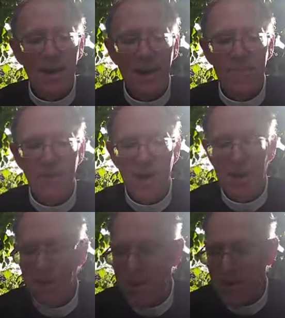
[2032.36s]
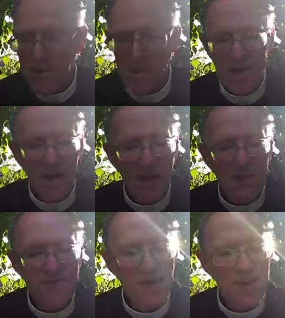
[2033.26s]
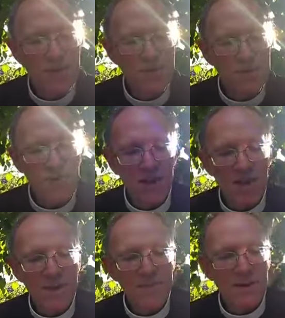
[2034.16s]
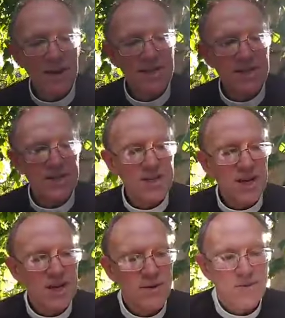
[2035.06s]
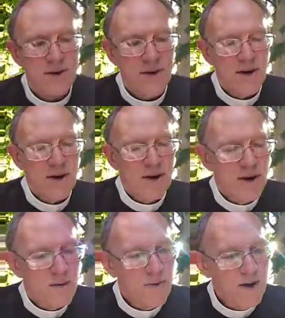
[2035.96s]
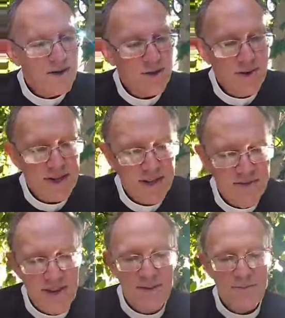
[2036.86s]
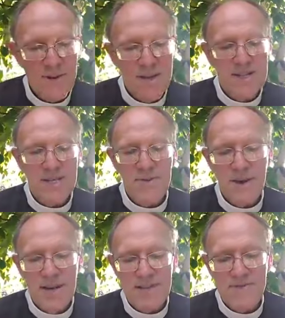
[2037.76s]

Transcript: And while the last verse was wrongly applied to Job, woe to us if it applies to us.